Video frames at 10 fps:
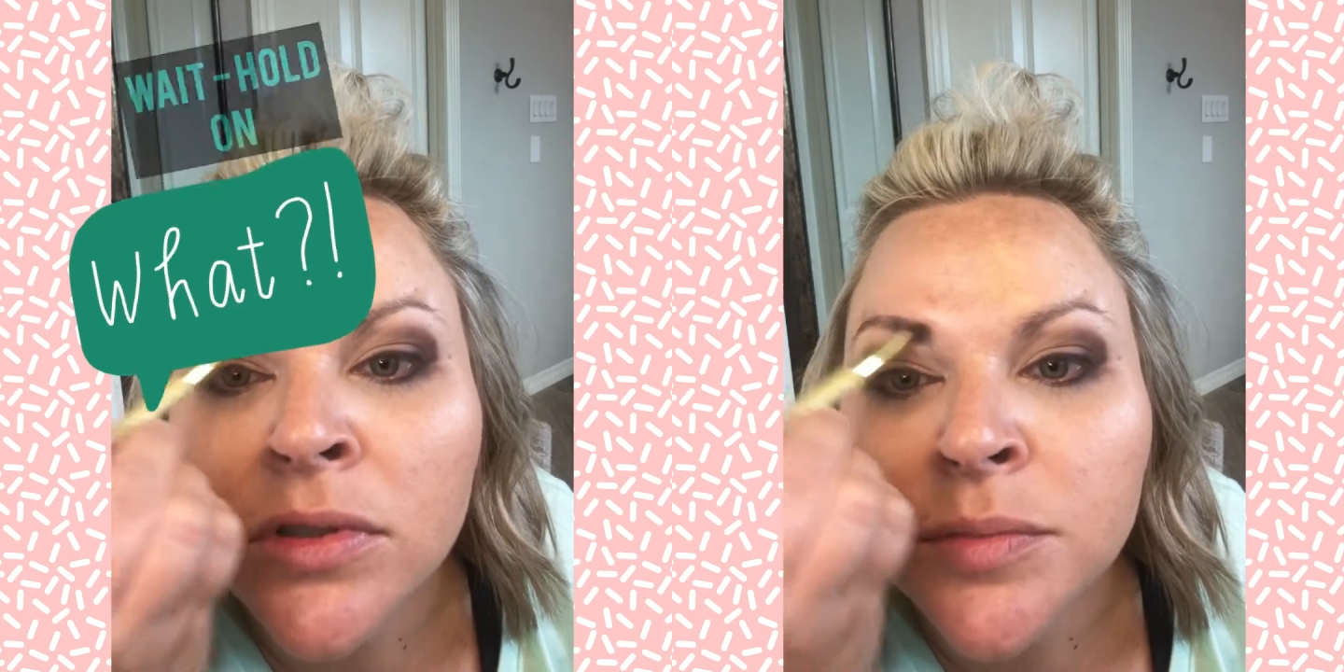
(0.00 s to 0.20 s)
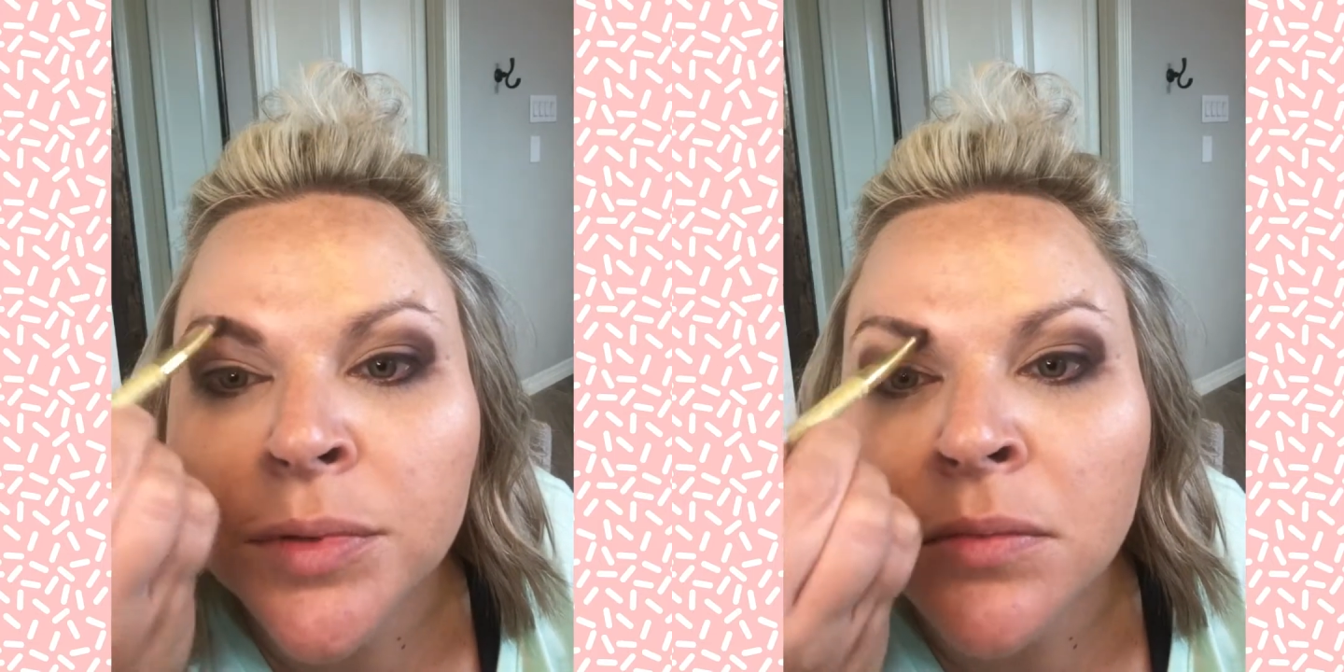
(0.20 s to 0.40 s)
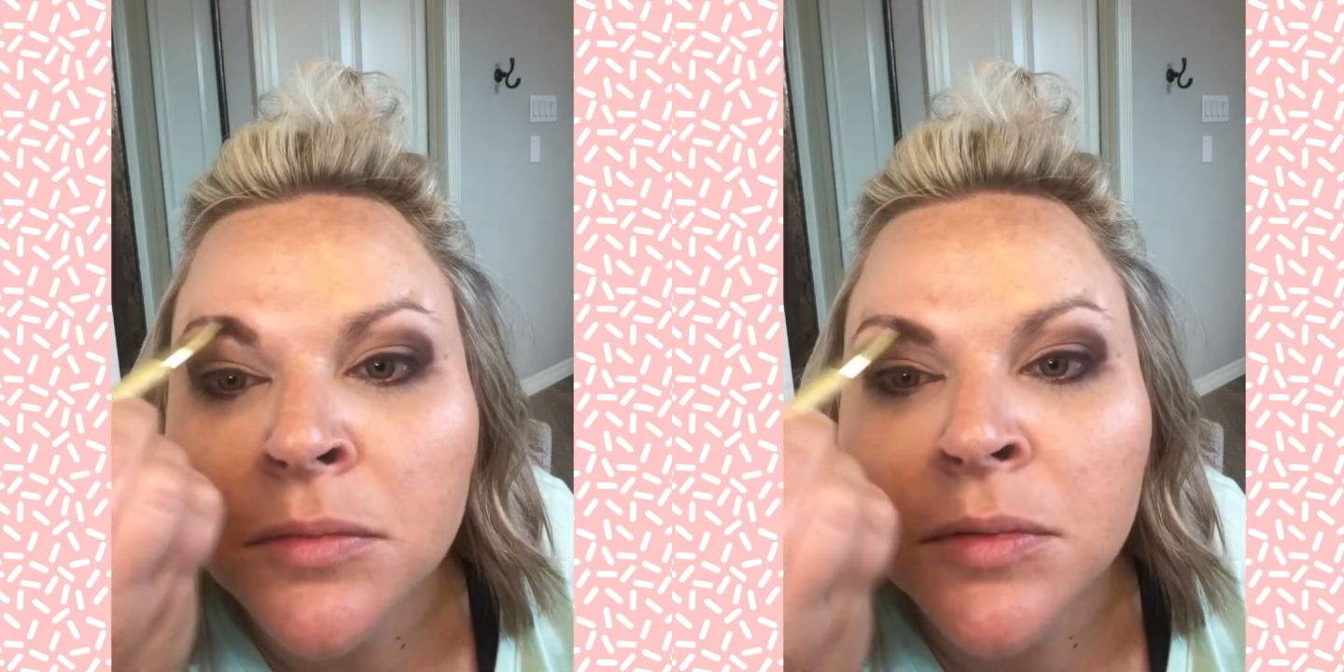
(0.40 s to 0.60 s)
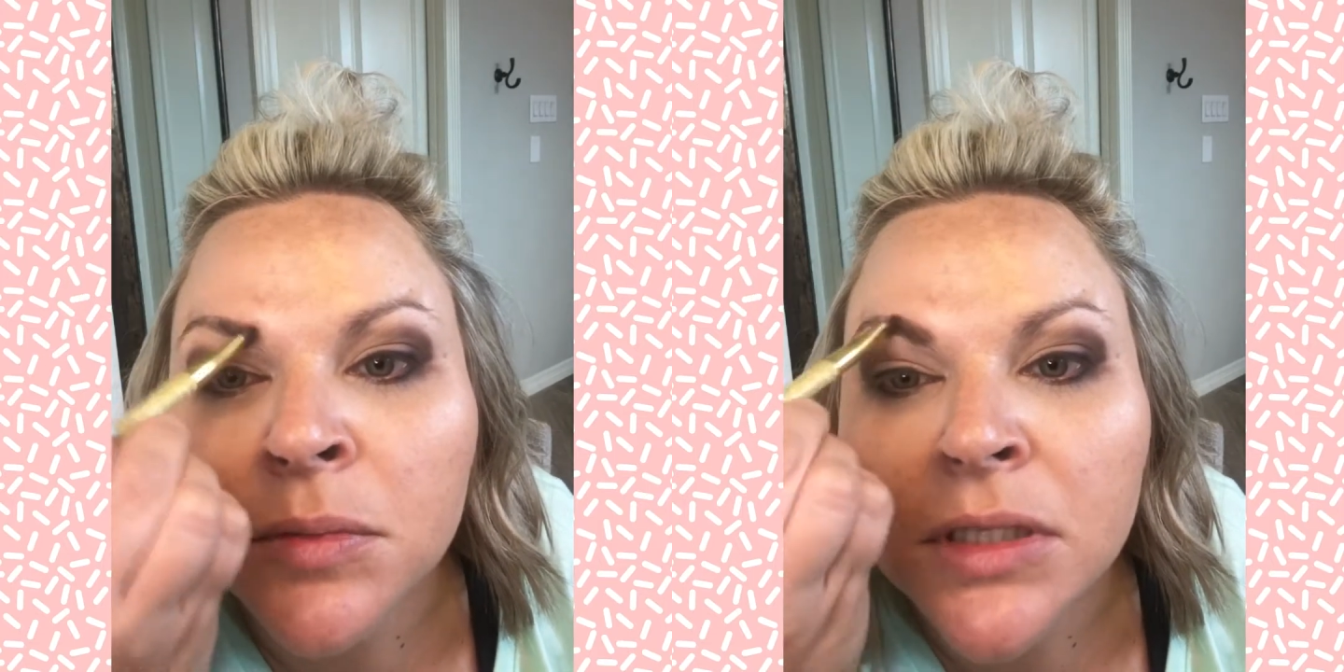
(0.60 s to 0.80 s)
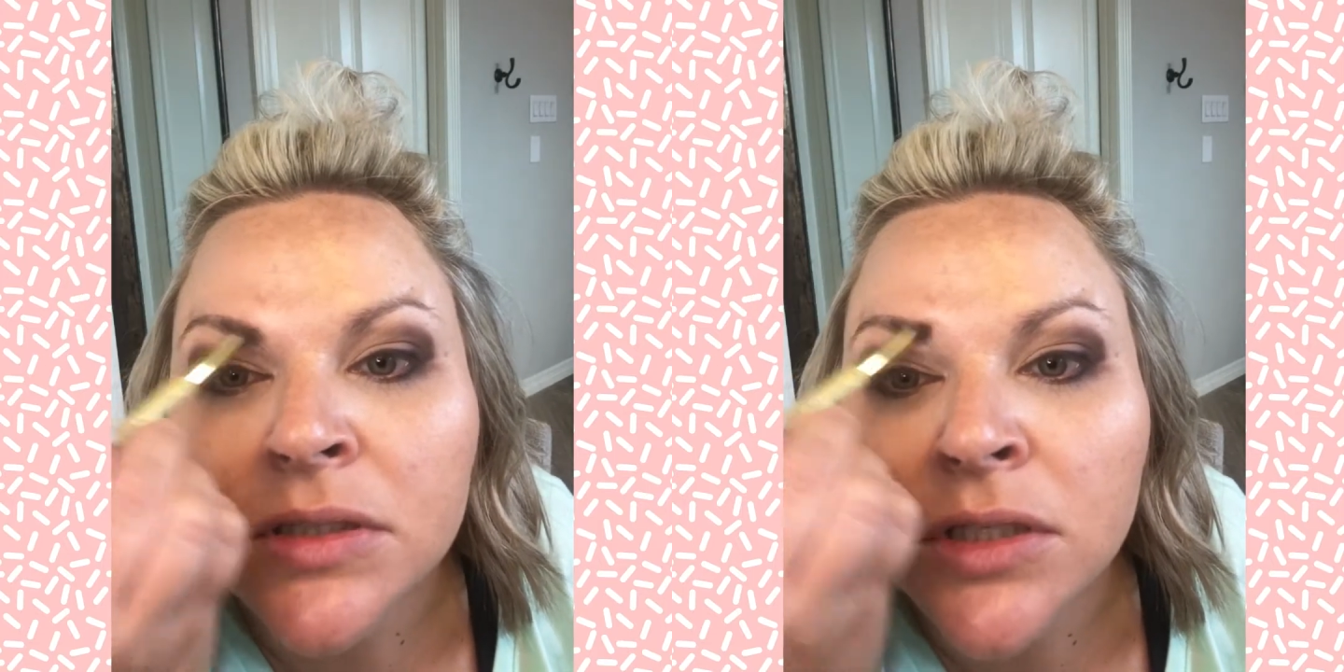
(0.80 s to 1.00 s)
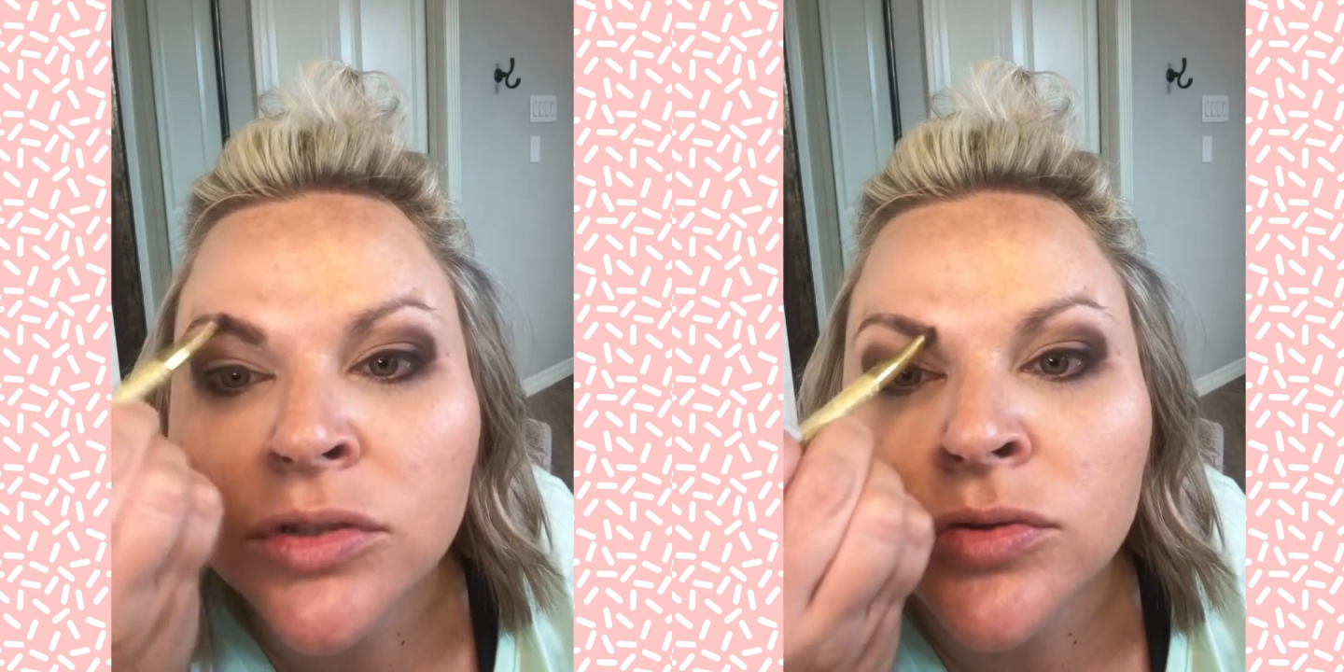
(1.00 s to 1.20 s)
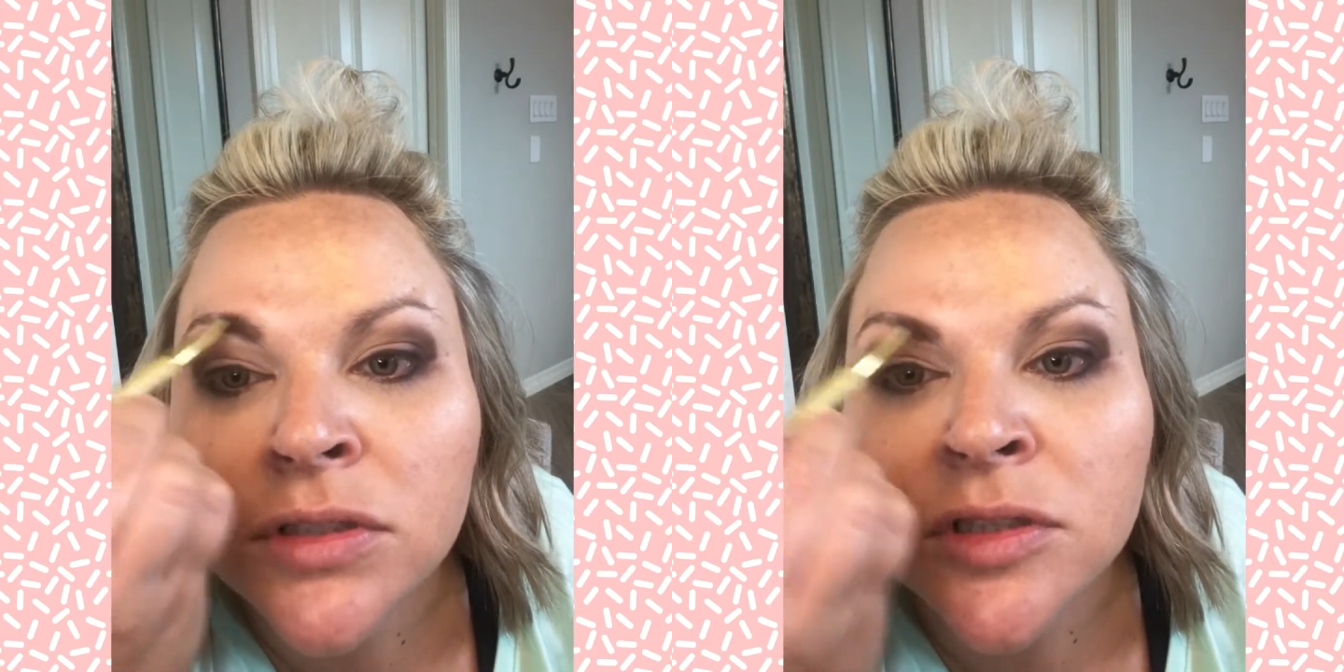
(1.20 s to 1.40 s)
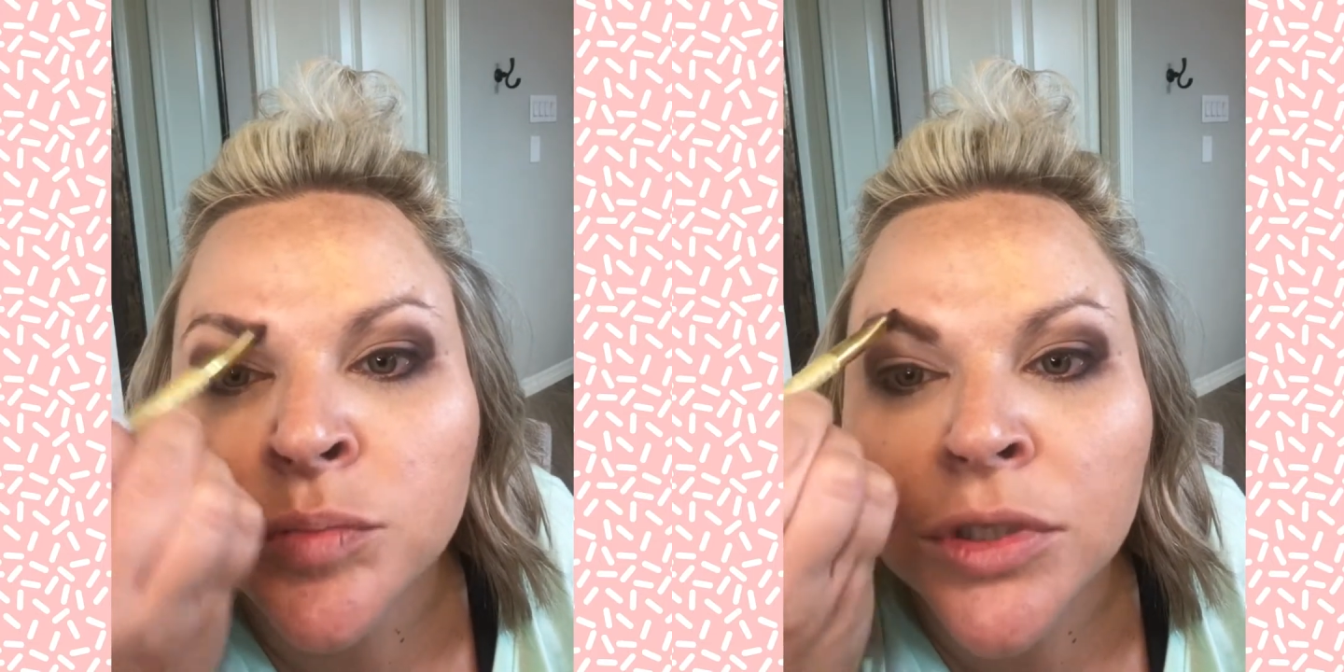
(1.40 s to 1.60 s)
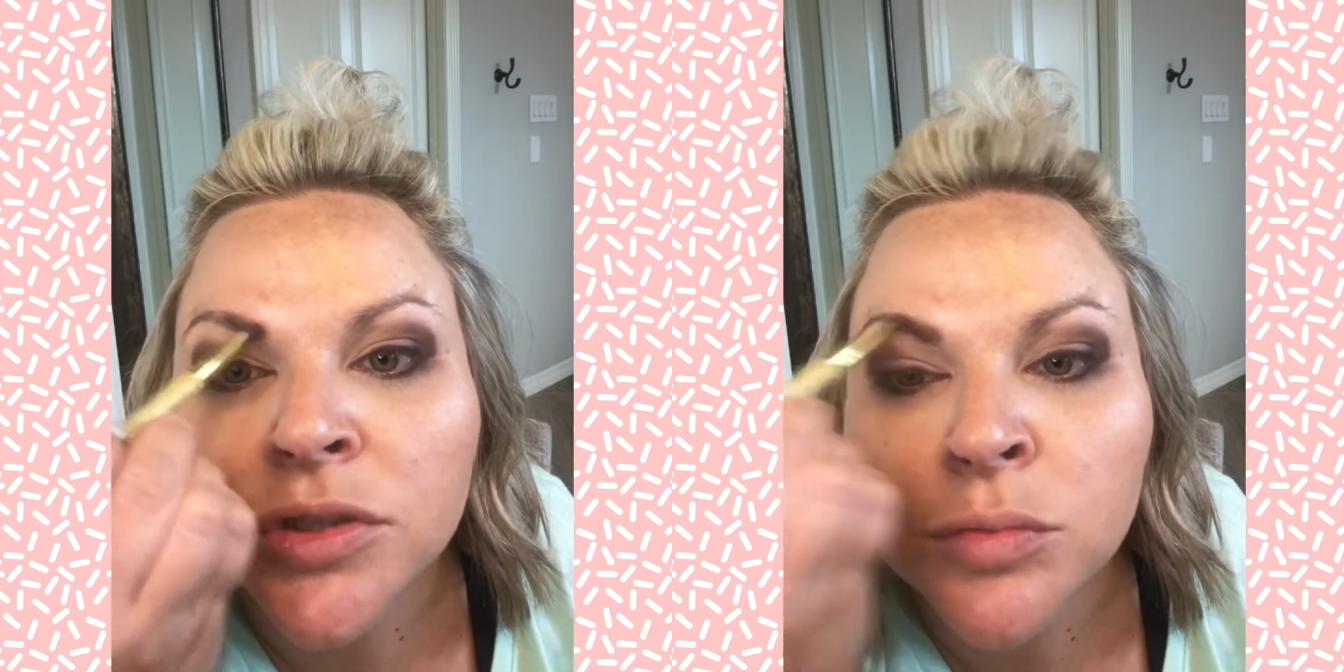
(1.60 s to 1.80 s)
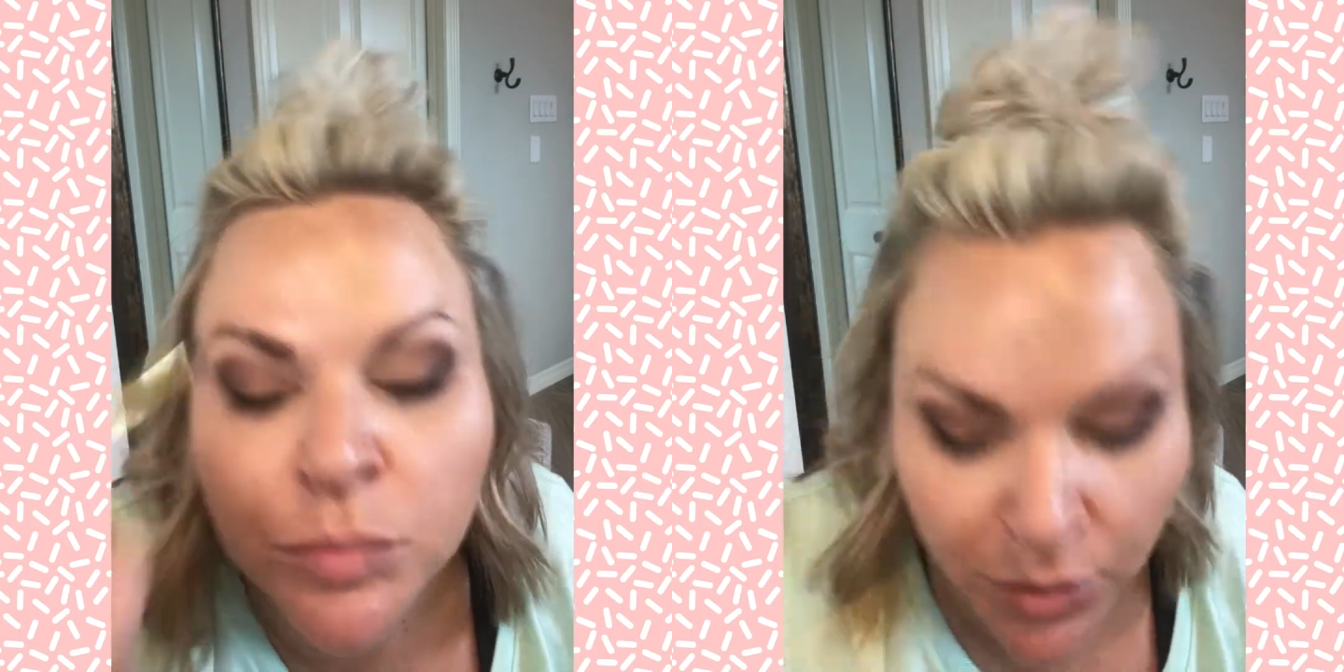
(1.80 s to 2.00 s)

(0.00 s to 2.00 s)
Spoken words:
It's probably because I used this brush with